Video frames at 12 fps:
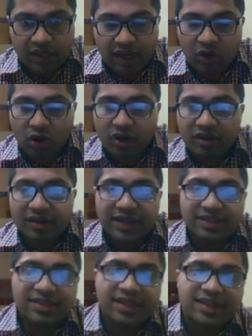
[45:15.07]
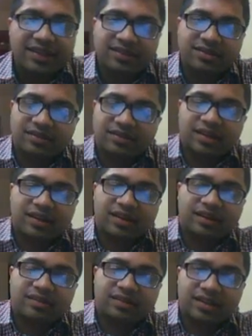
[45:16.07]
Contract size, they
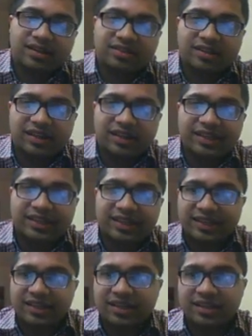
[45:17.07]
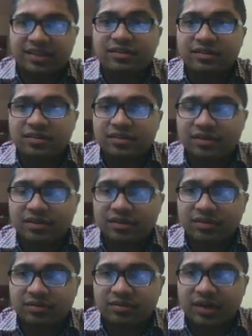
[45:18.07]
are generally traded in
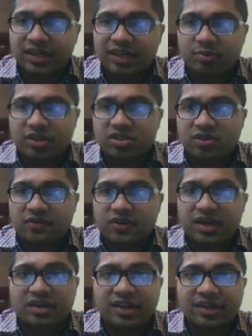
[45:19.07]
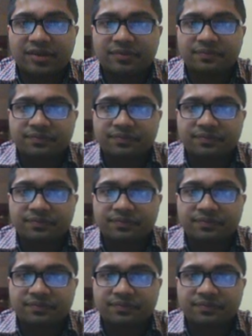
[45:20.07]
multiples of 100.